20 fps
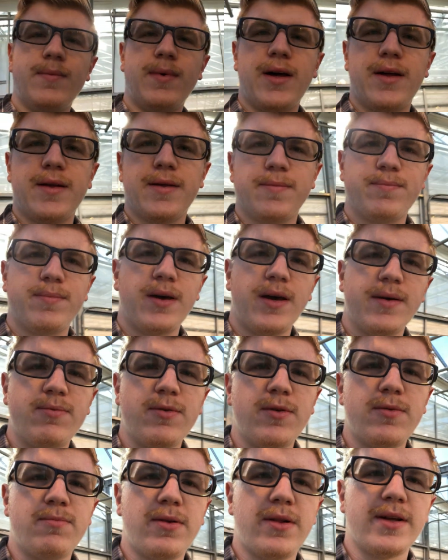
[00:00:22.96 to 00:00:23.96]
my
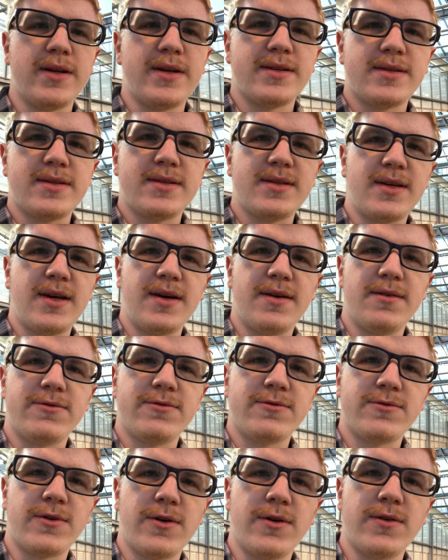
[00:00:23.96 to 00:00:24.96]
pepper plants have
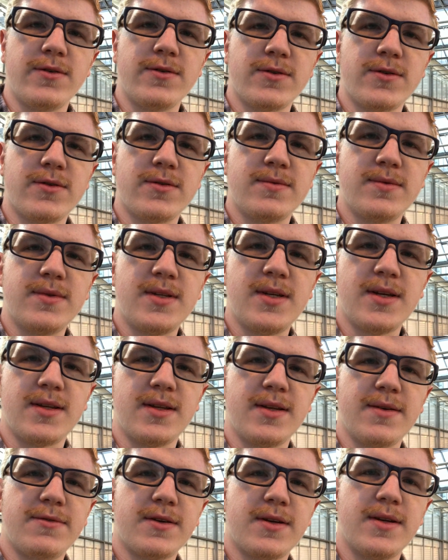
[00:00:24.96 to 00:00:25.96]
grown
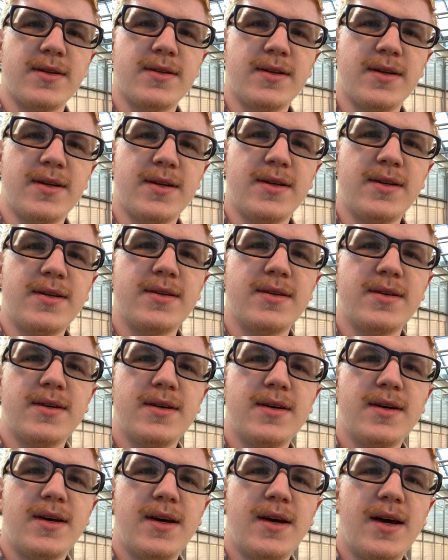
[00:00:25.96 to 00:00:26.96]
significantly,
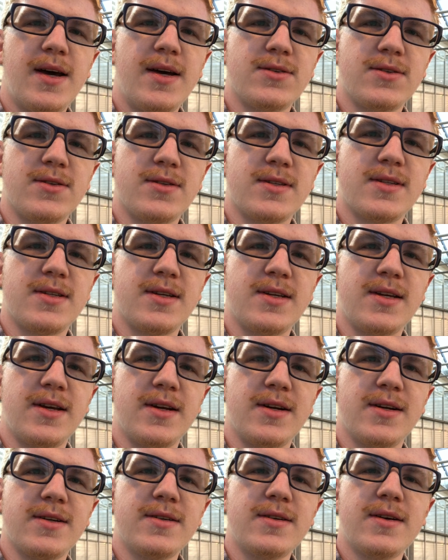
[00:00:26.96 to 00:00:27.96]
as you can see
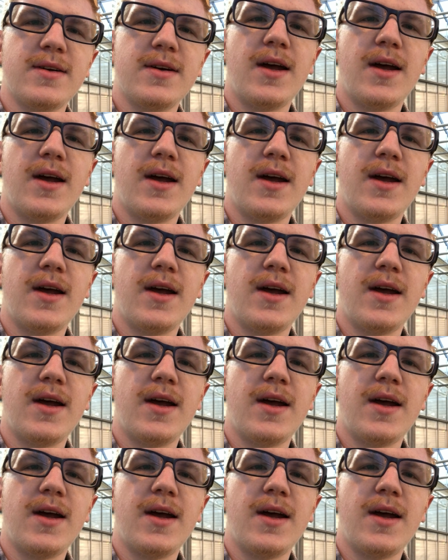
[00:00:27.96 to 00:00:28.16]
here,